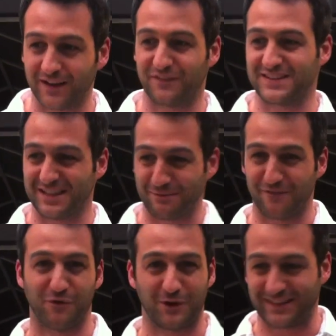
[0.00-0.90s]
If I set my
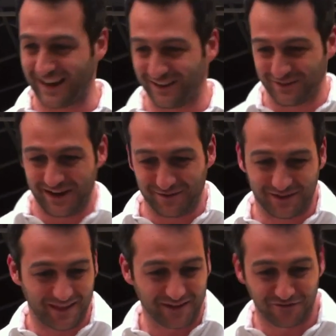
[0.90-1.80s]
fork down, do I have
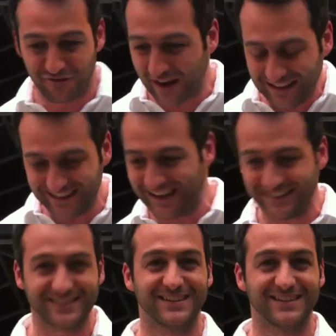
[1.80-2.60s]
to then find it?